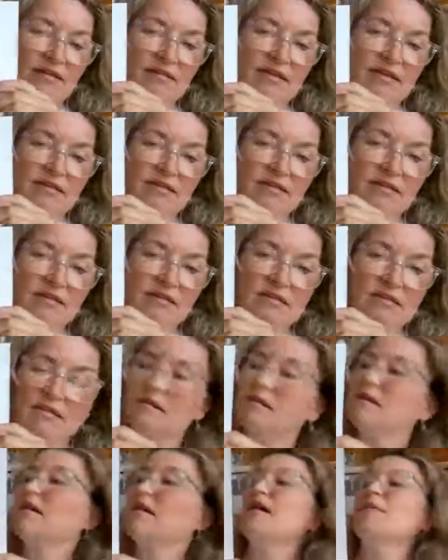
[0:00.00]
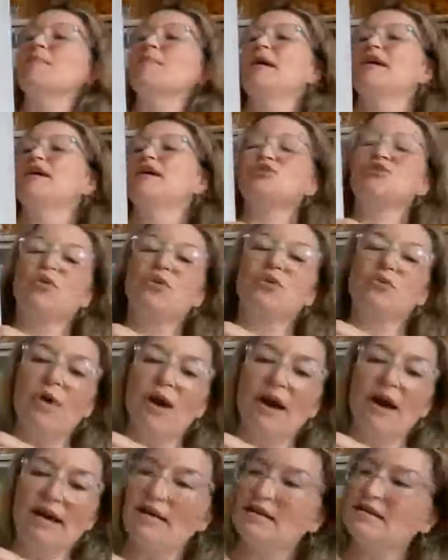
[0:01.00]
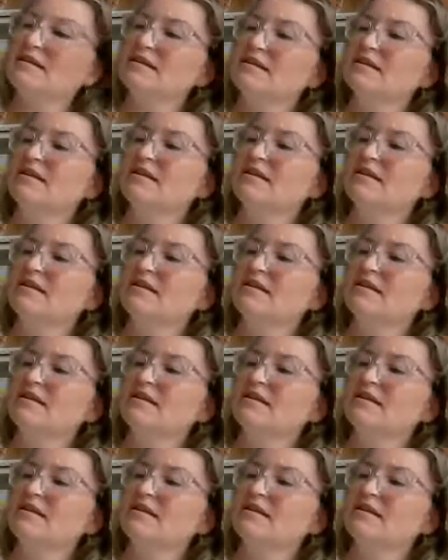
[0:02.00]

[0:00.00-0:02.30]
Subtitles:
This is Extra White